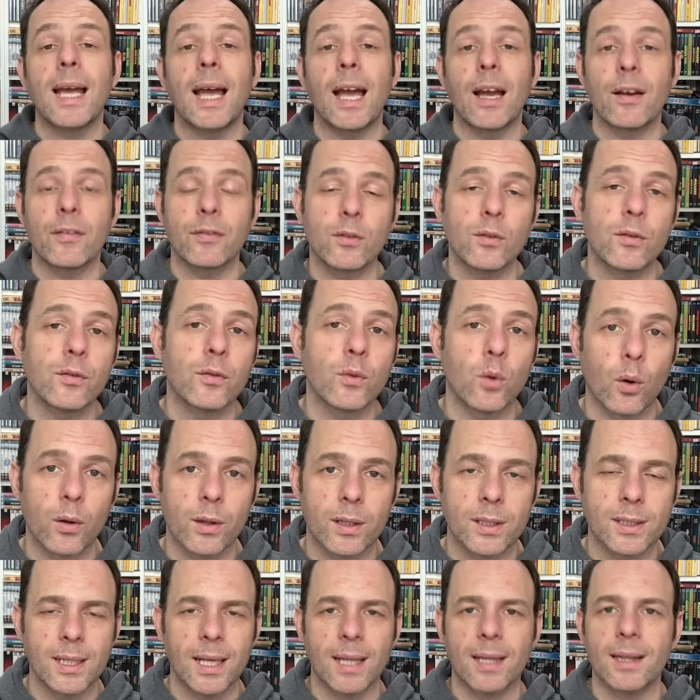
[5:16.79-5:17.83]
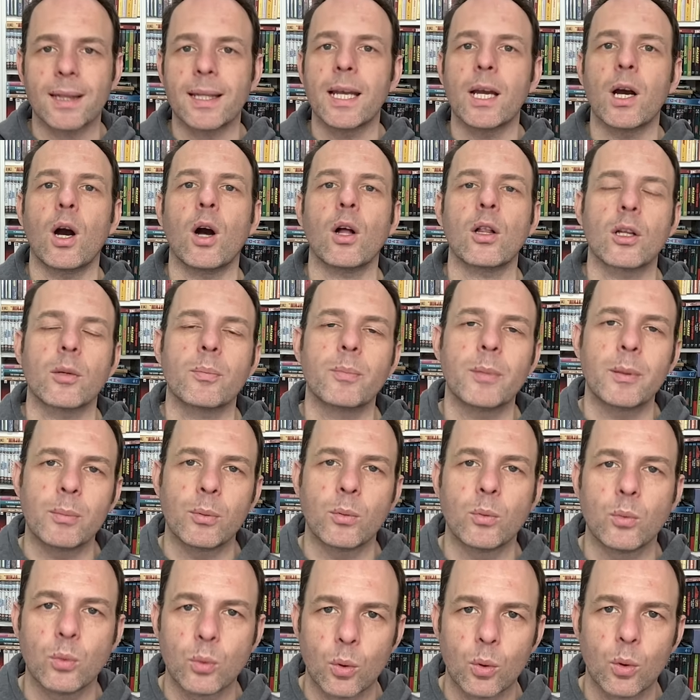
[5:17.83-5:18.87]
If you've got the set, let other
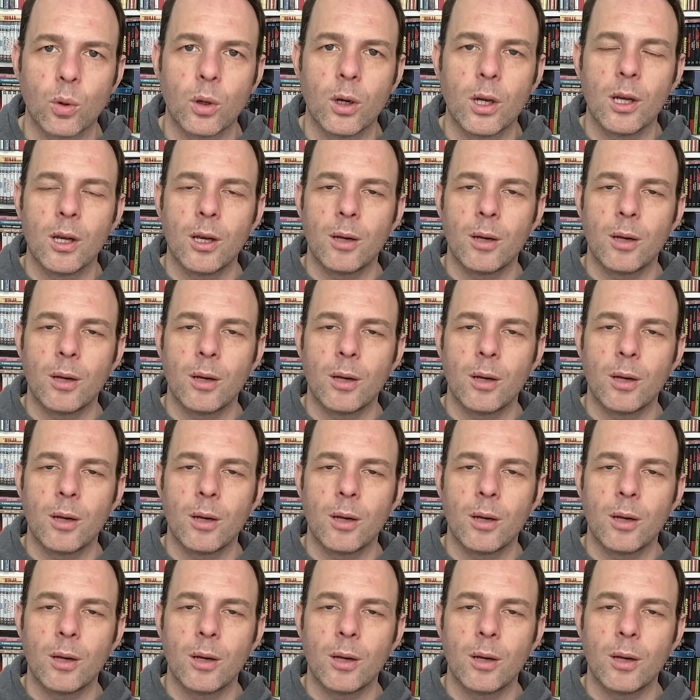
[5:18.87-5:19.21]
people know,